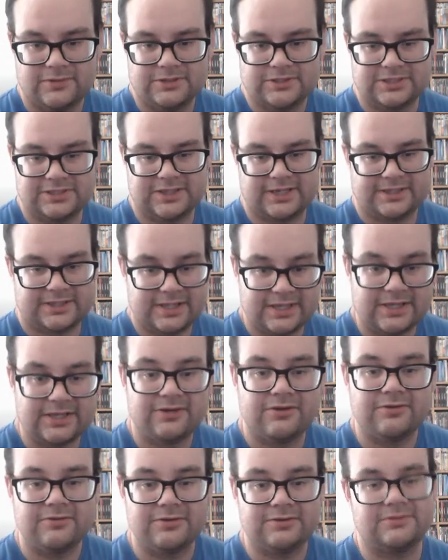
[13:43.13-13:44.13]
She's like,
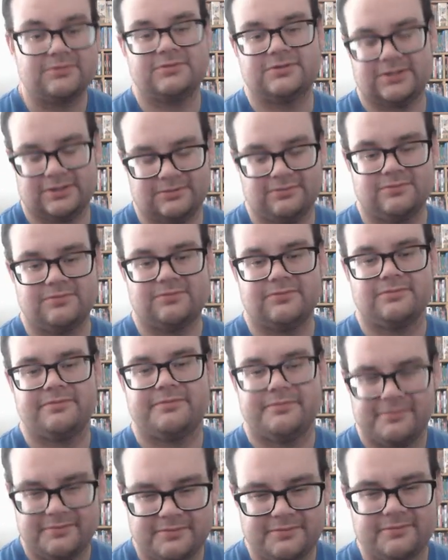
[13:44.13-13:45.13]
thank you, and he's like,
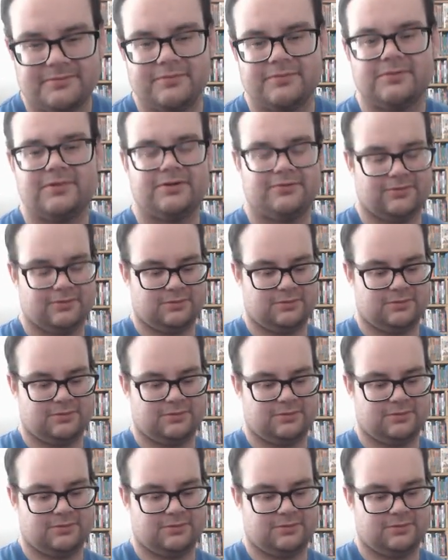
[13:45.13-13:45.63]
give